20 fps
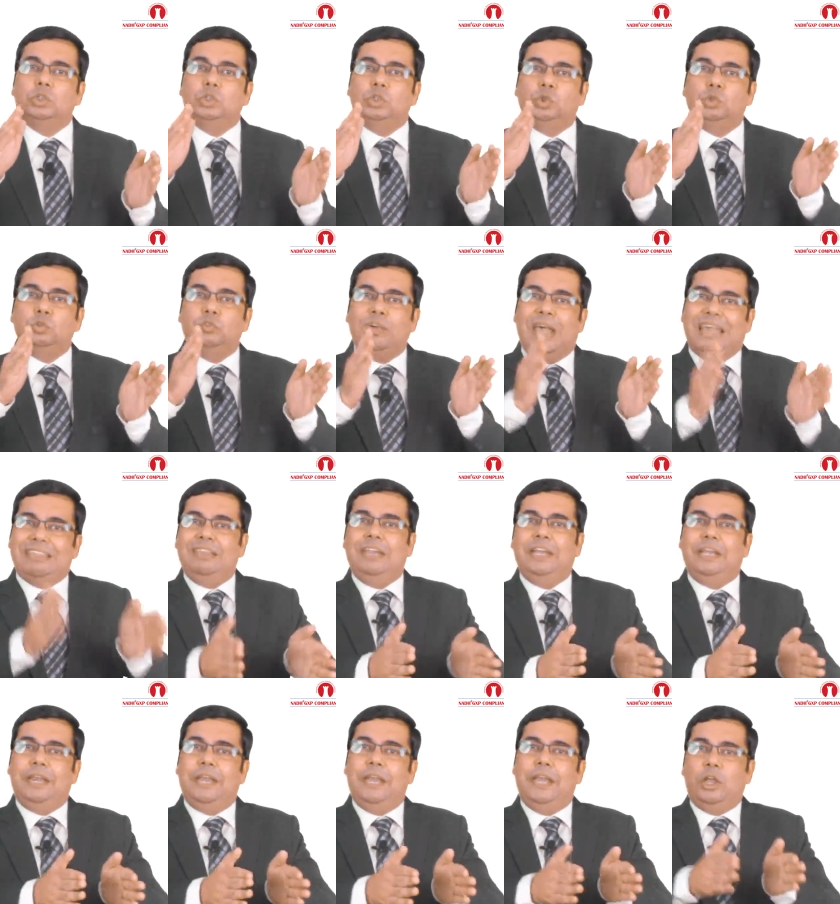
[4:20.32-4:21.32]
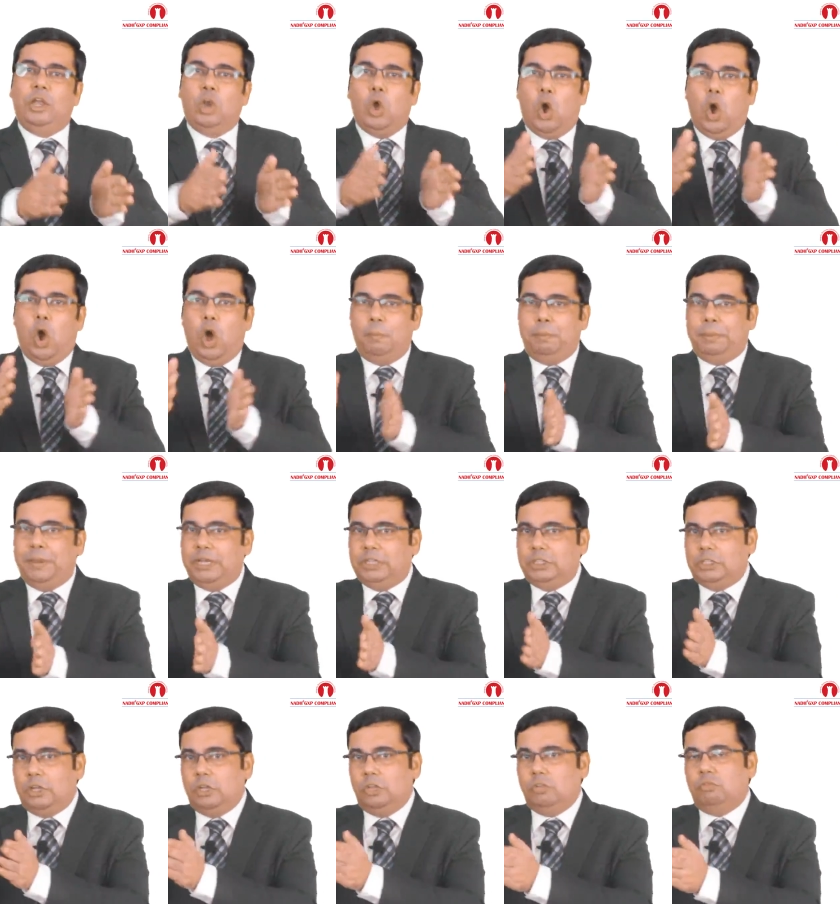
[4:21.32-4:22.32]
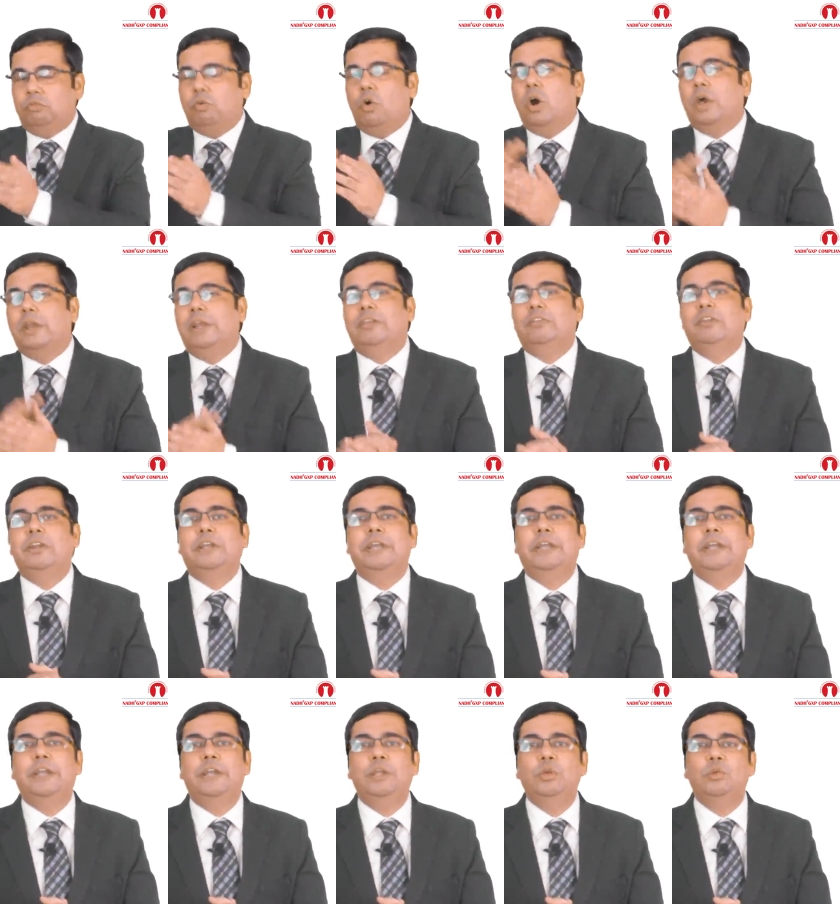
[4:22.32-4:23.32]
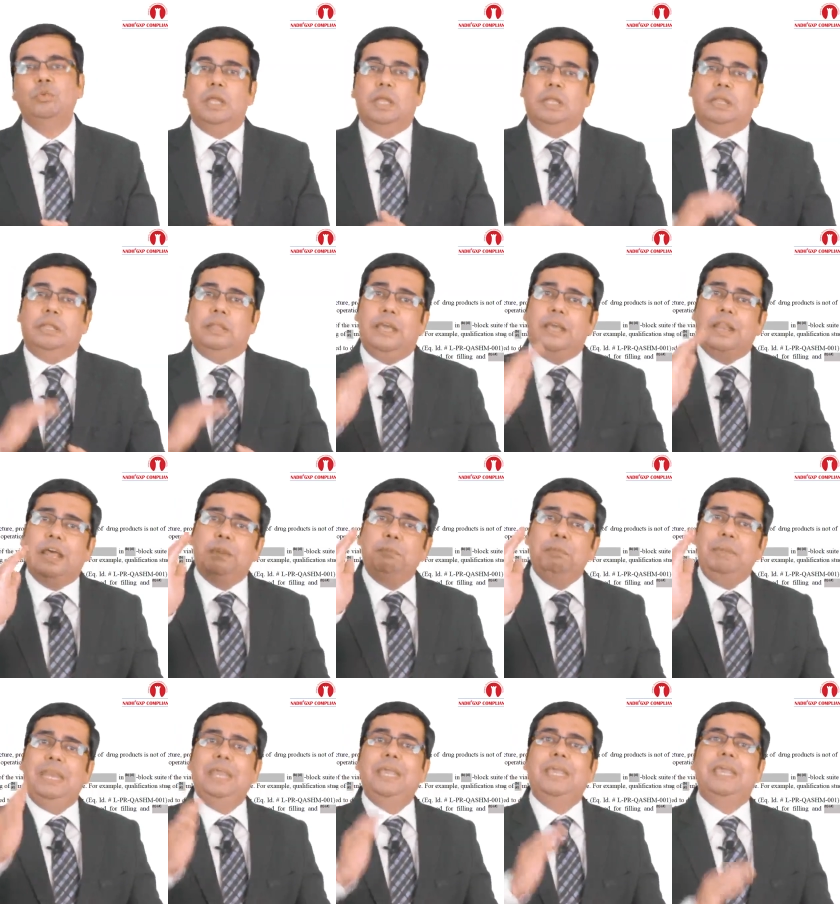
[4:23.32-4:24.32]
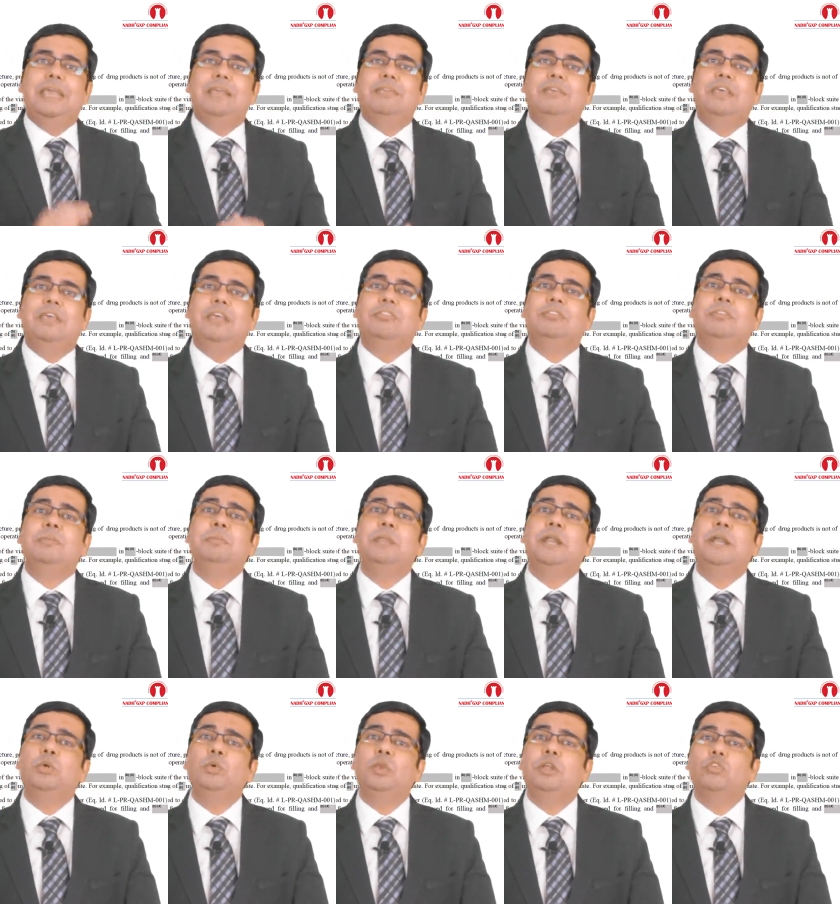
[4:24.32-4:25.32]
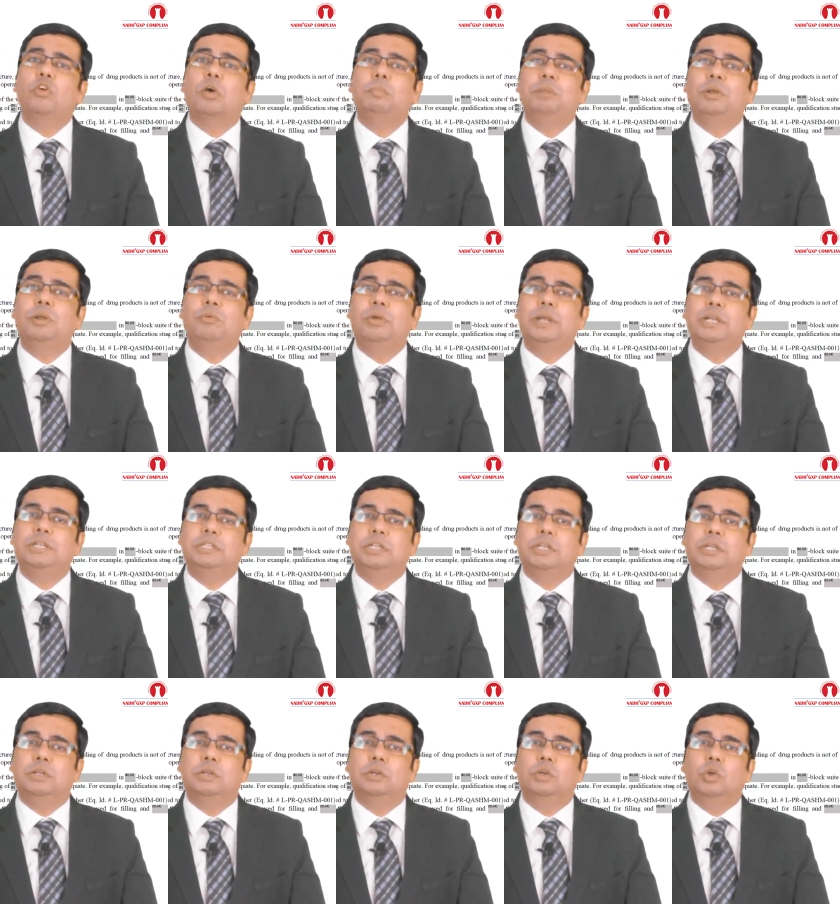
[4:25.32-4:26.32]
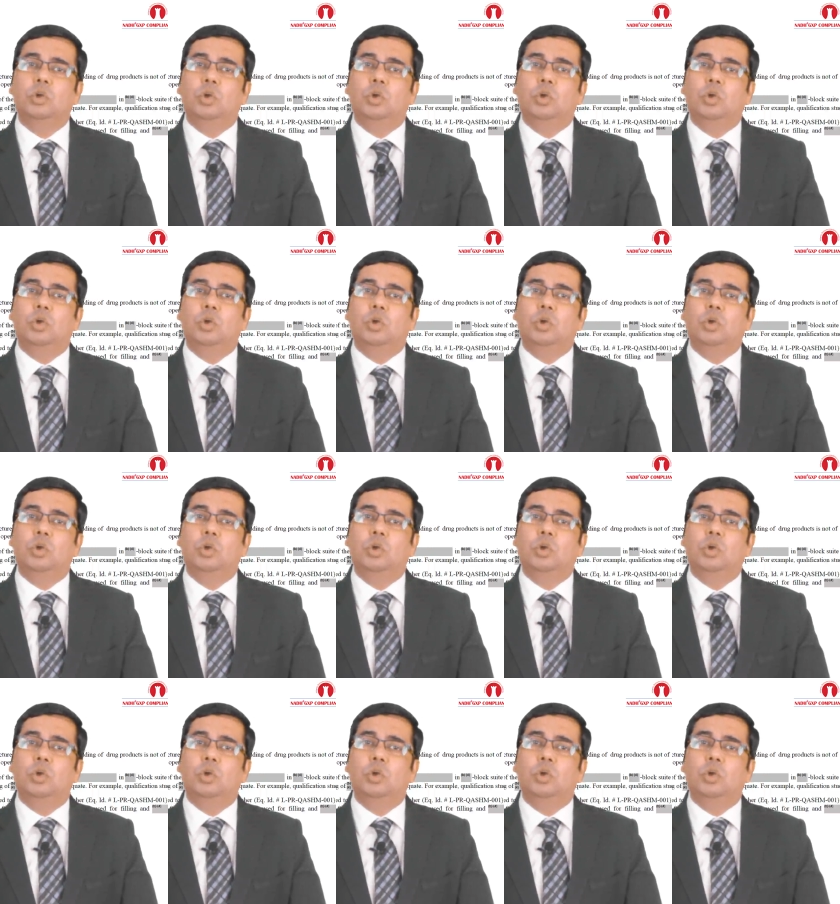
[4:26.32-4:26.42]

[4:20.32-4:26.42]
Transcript: to facilitate operations for its intended use. There are many cases similar to this observation.